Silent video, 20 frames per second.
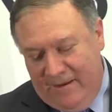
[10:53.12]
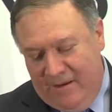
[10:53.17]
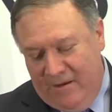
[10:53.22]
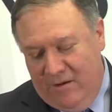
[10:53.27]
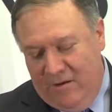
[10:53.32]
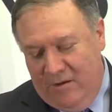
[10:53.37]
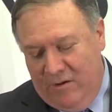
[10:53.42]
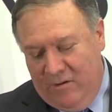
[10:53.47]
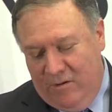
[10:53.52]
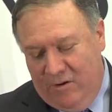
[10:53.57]

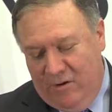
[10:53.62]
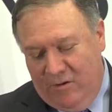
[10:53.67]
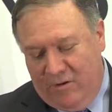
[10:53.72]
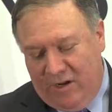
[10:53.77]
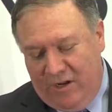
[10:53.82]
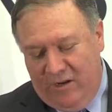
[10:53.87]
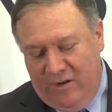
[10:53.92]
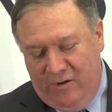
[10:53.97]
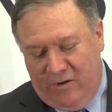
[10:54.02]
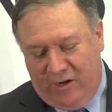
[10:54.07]

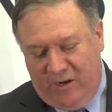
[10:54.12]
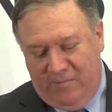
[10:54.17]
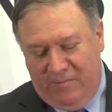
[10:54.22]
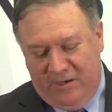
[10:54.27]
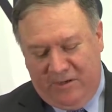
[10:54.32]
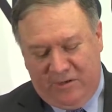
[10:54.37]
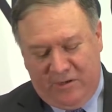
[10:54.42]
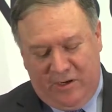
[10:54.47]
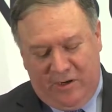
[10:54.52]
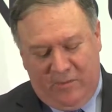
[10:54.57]
you can
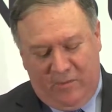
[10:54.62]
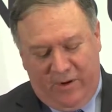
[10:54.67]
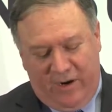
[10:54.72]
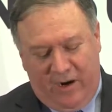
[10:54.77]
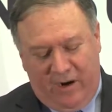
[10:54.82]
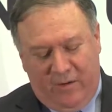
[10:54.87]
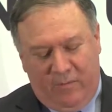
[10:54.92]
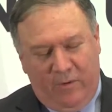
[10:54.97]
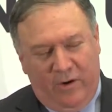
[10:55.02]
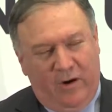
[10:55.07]
be sure we
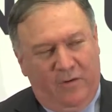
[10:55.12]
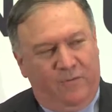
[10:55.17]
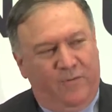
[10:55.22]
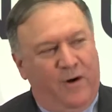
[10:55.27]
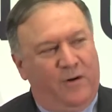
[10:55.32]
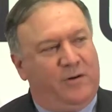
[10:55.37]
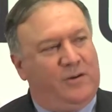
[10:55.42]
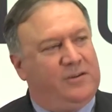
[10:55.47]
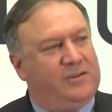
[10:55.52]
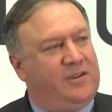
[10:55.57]
are
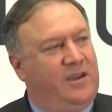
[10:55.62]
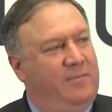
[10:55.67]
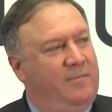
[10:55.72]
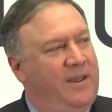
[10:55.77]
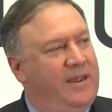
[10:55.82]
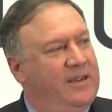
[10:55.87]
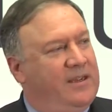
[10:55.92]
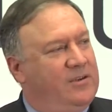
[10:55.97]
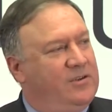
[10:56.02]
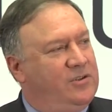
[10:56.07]
focused on
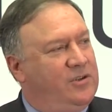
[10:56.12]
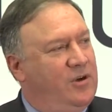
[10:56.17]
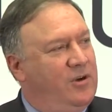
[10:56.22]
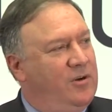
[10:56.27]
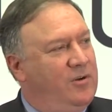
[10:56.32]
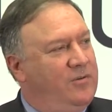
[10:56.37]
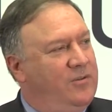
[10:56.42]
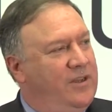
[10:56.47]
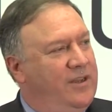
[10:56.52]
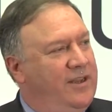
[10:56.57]
making
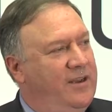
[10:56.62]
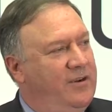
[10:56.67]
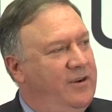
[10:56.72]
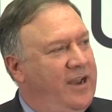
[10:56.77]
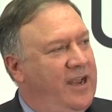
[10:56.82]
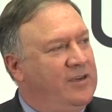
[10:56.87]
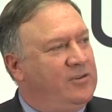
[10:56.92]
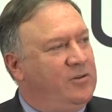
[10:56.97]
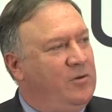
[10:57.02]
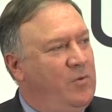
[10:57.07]
sure that
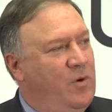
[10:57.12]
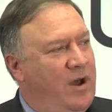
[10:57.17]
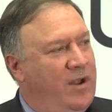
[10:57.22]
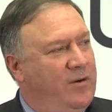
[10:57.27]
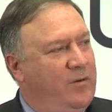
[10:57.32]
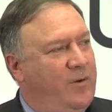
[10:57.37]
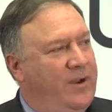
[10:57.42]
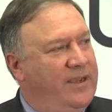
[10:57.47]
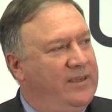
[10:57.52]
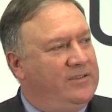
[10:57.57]
international
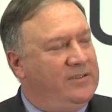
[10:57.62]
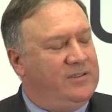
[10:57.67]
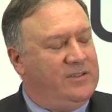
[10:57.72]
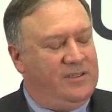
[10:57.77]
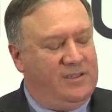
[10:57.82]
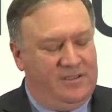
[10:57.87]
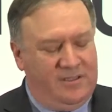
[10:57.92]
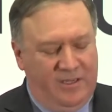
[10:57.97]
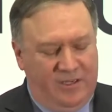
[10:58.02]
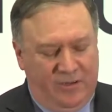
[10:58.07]
waterways
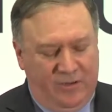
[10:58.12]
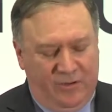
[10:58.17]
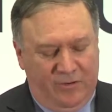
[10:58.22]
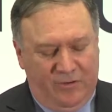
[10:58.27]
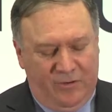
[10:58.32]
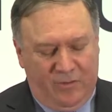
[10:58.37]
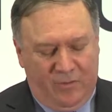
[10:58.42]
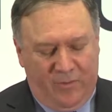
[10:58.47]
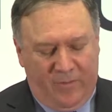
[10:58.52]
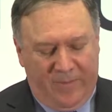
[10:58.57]
continue
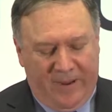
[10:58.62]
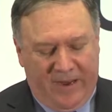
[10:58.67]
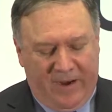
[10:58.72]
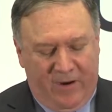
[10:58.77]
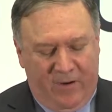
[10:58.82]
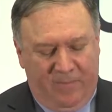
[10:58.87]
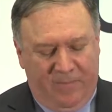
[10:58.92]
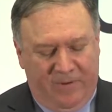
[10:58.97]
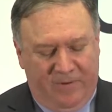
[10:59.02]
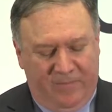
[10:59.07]
to remain
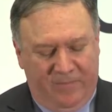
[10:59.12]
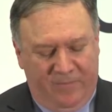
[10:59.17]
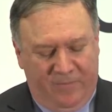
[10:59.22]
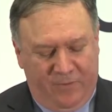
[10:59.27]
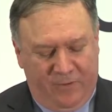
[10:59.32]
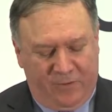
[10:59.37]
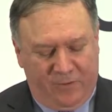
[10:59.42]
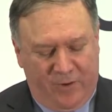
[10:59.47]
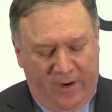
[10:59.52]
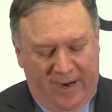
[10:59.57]
open
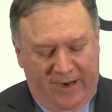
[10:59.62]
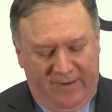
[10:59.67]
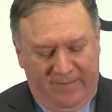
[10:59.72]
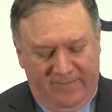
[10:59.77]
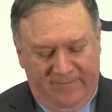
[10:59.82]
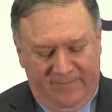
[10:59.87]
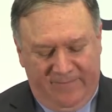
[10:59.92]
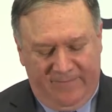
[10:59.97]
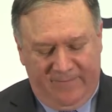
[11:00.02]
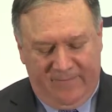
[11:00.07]
for trade.
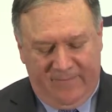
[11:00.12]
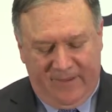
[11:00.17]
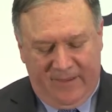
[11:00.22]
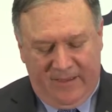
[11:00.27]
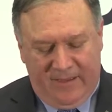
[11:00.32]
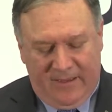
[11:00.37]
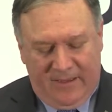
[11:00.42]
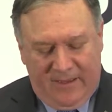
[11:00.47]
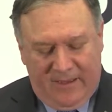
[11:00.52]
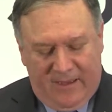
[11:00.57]

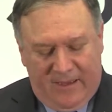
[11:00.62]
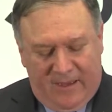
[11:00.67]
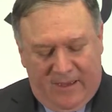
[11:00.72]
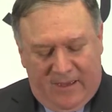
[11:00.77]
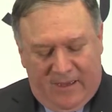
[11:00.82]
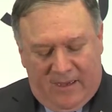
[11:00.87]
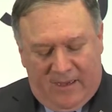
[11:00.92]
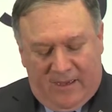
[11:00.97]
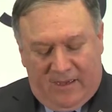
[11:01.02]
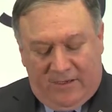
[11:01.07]

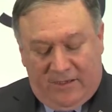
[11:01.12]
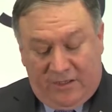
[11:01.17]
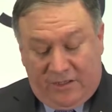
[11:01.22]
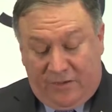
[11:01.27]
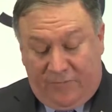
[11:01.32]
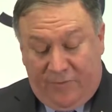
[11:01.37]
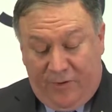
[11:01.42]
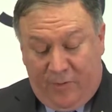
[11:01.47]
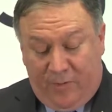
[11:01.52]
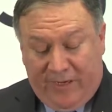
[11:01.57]

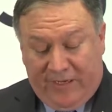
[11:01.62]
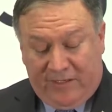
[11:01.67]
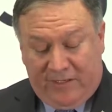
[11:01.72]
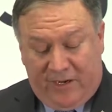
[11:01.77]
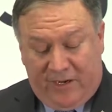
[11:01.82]
Just a few weeks